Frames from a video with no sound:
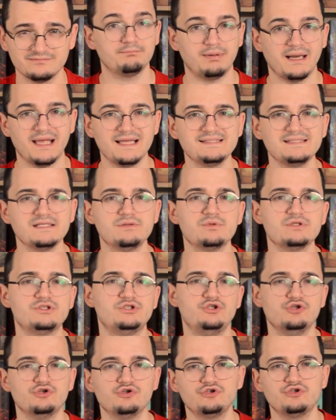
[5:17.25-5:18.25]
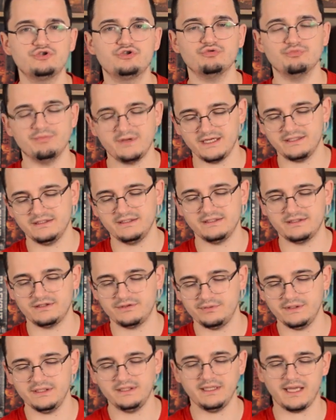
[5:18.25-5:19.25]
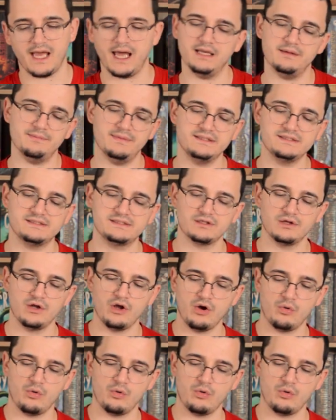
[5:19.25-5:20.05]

Plastic was used to make these 3D elements: